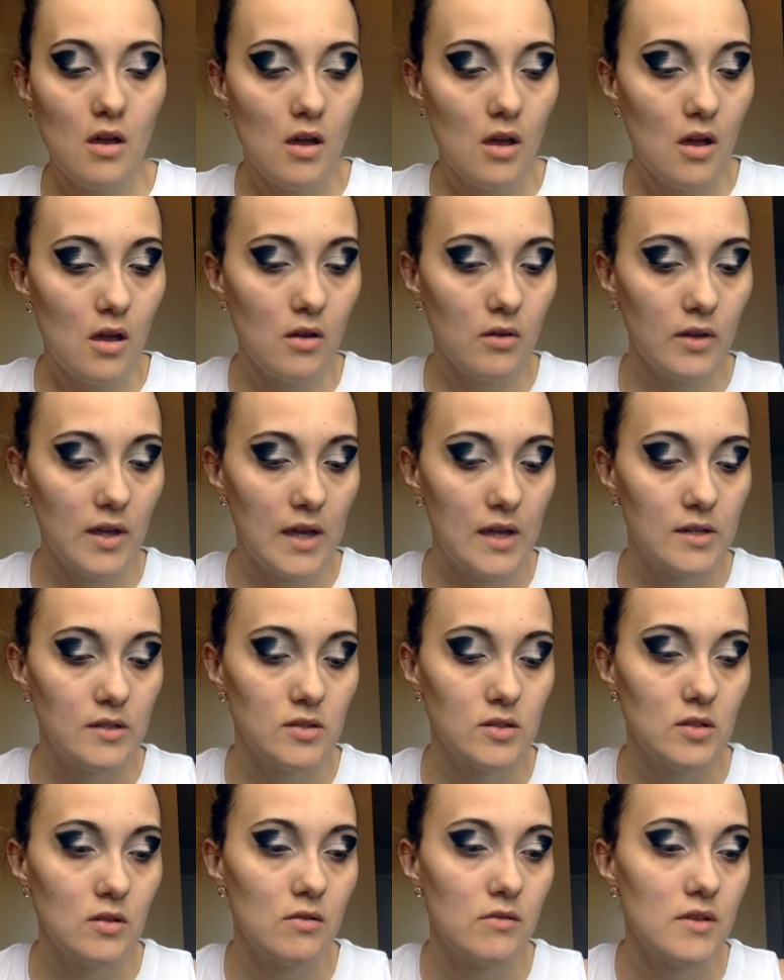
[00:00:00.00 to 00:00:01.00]
Okay,
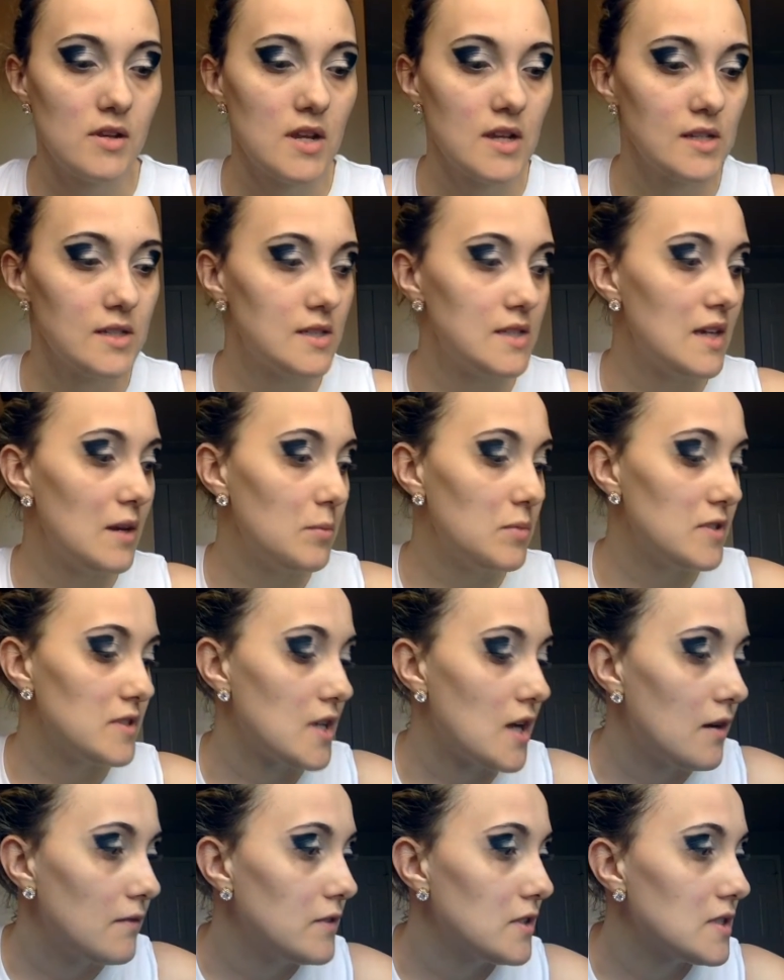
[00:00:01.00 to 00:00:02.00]
so the next step is
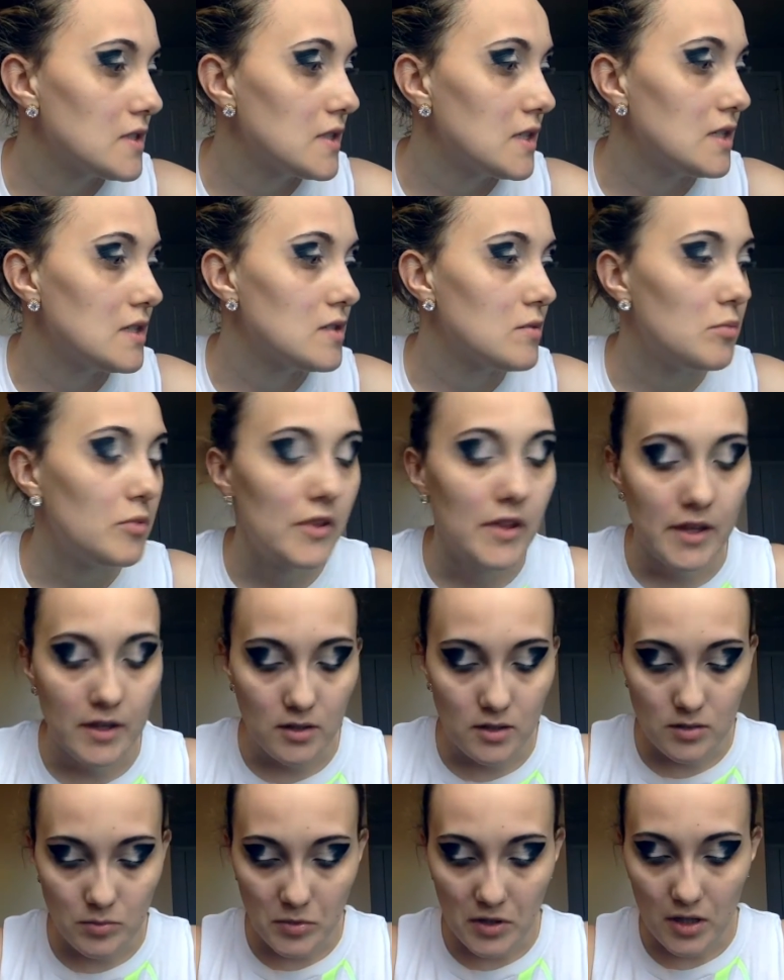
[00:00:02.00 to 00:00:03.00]
obviously to
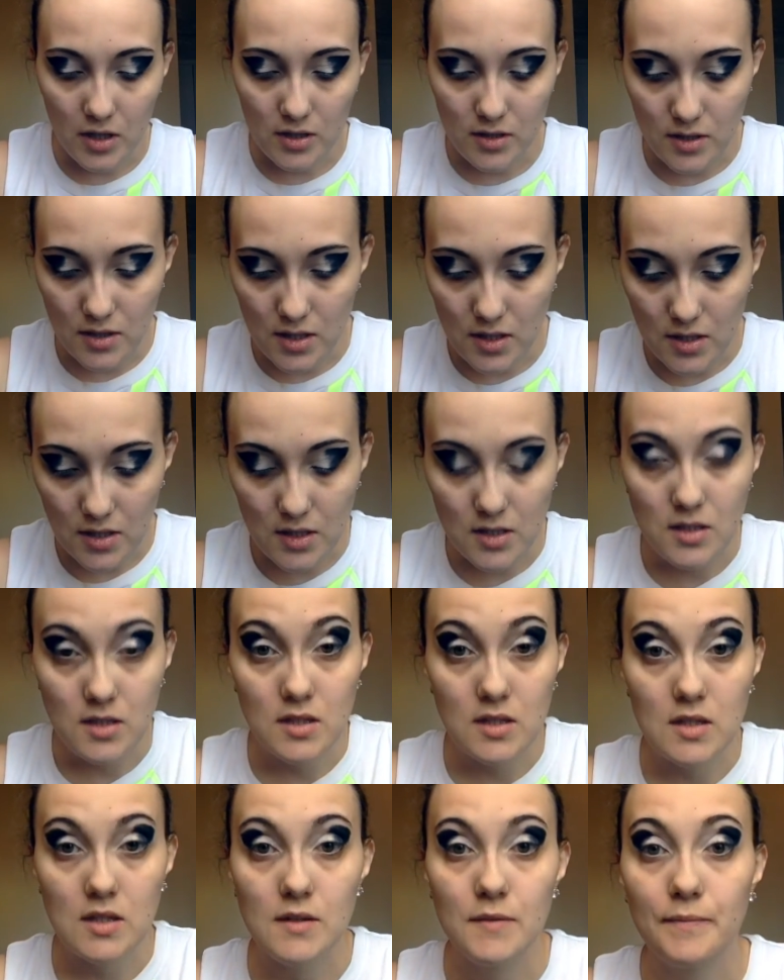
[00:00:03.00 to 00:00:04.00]
blend because this
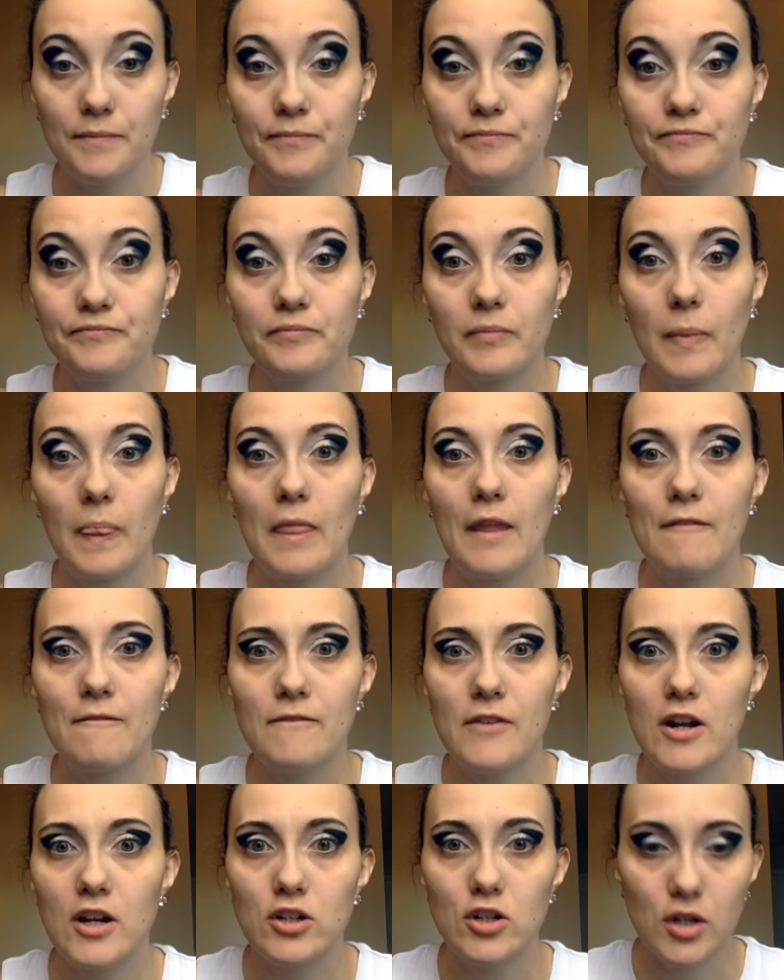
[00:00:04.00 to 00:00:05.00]
is
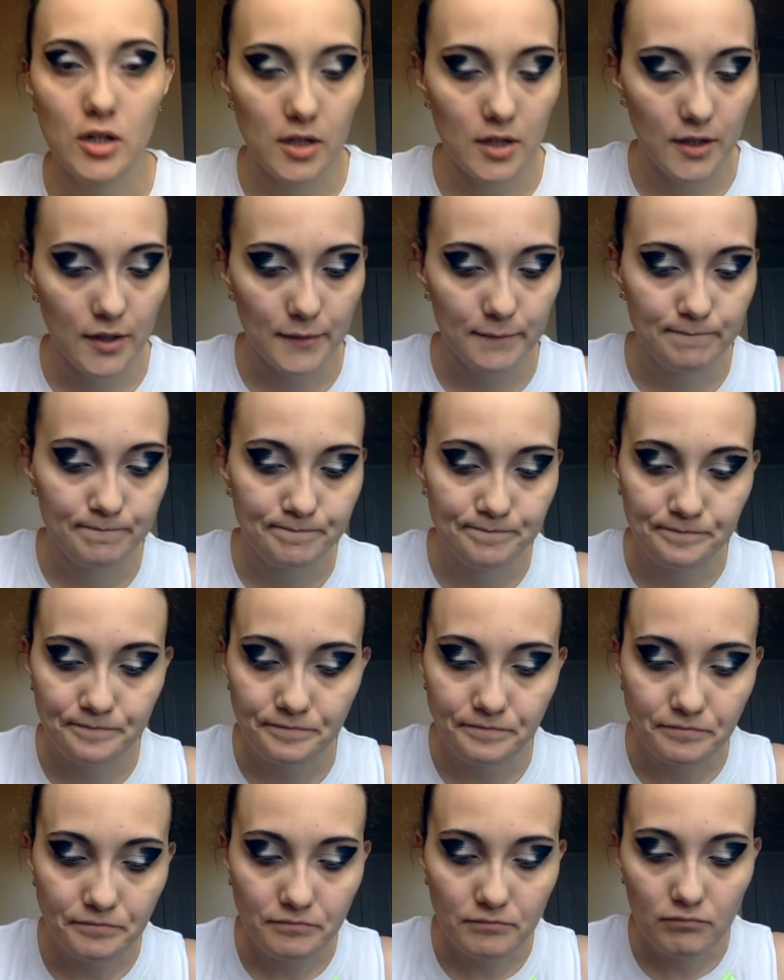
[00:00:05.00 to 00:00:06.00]
very dark.
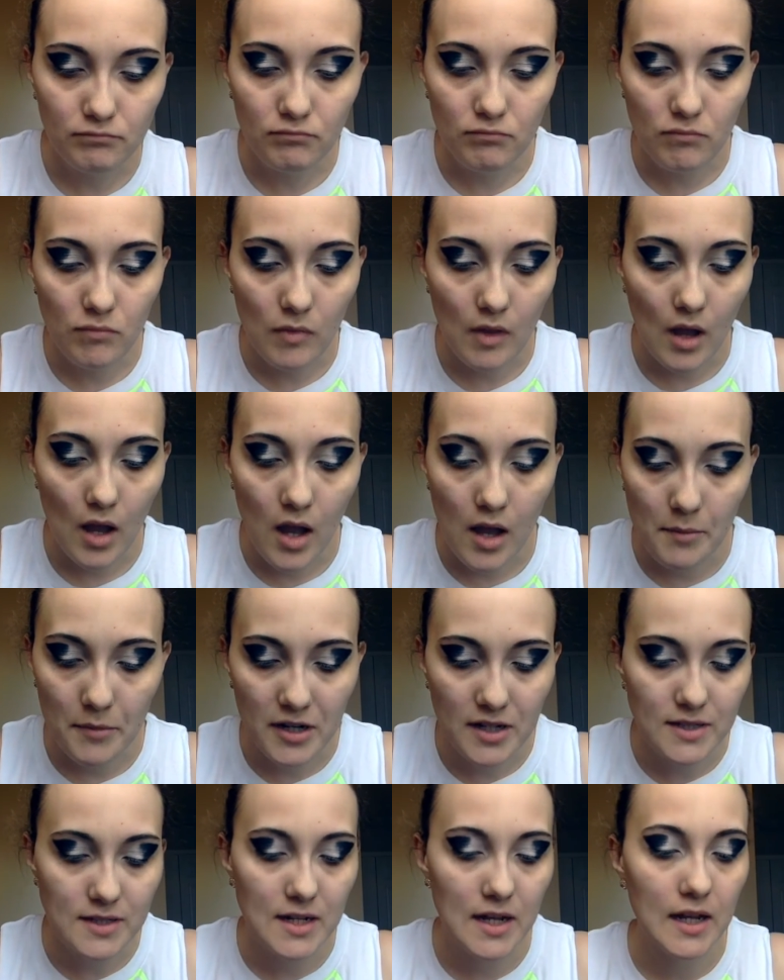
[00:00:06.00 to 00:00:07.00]
I'm going
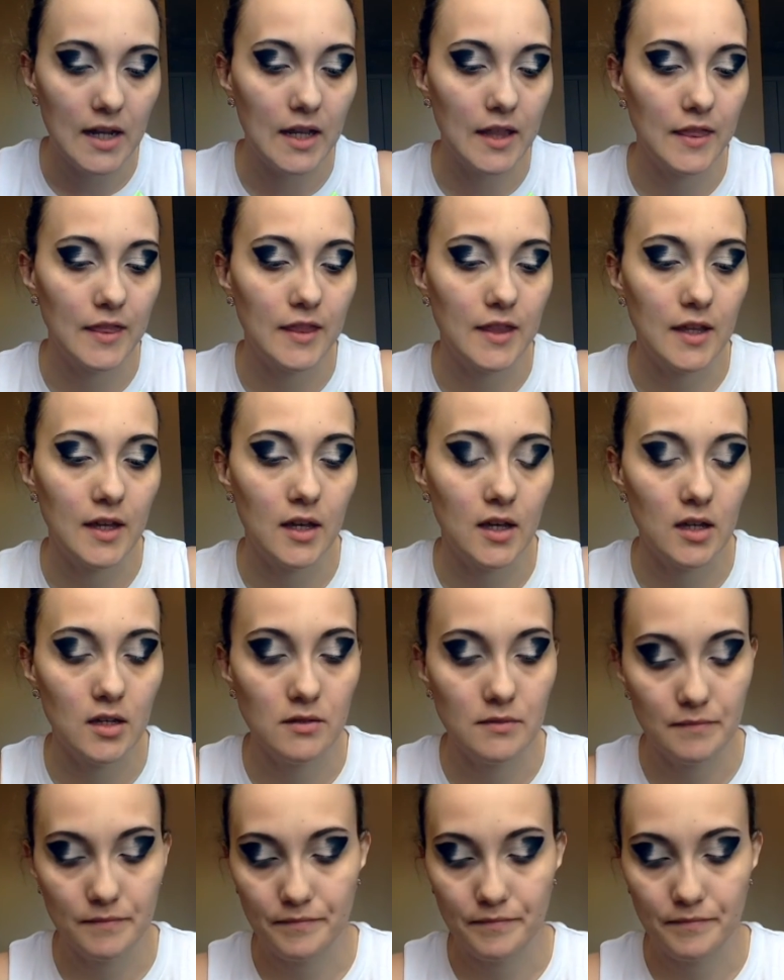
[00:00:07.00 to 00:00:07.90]
to take the